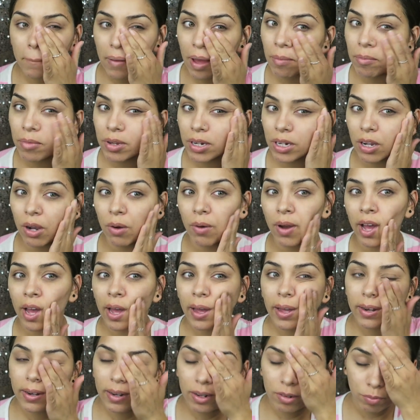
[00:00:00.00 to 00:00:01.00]
I'm gonna go
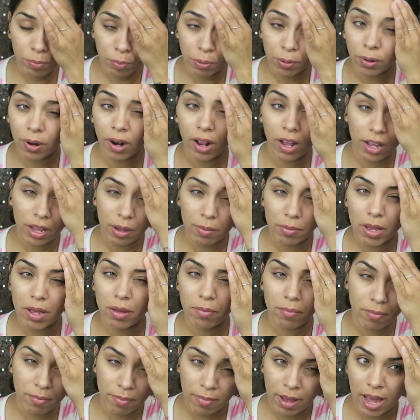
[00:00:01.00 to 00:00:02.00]
ahead and prime
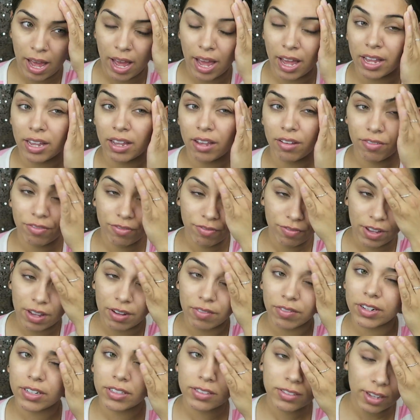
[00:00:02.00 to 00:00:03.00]
my
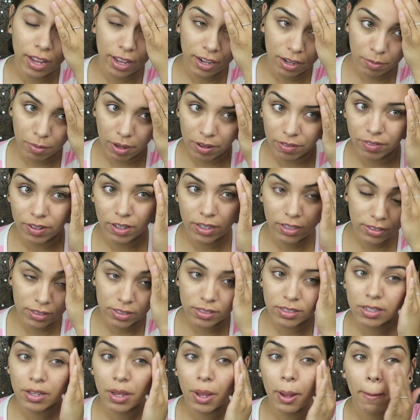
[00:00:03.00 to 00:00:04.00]
favorite side of my
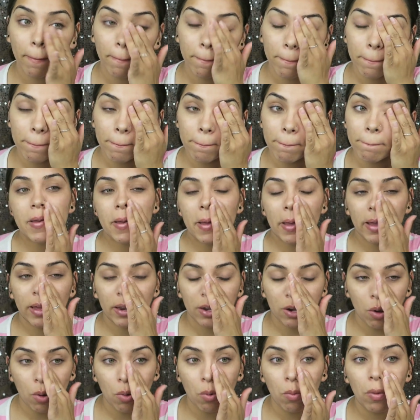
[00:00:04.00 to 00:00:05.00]
face.
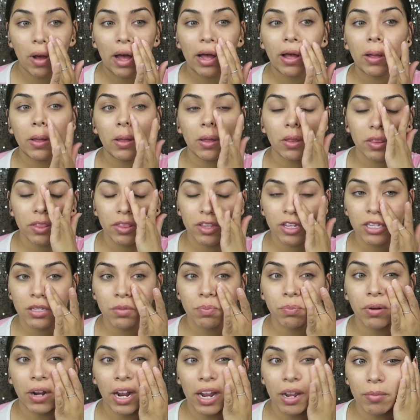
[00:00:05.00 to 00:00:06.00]
And while this
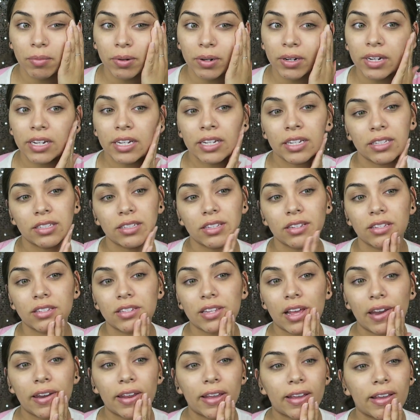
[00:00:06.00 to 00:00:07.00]
primer is
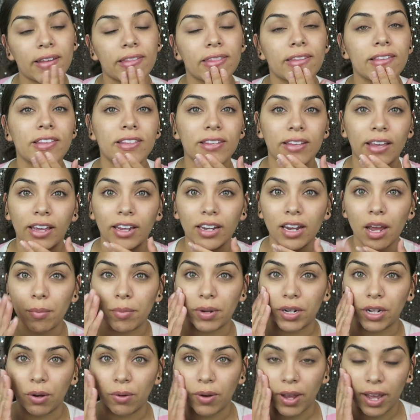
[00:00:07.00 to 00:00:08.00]
setting in the skin, I'm
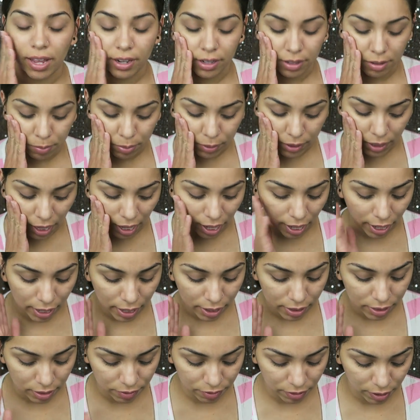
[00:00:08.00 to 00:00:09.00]
gonna go ahead and
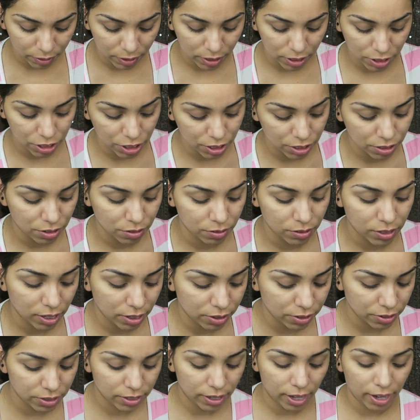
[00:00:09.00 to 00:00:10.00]
apply the foundation to the
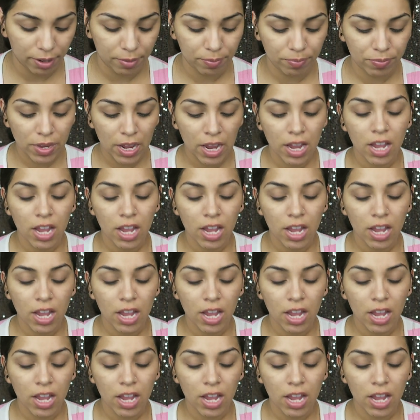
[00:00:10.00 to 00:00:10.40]
other side.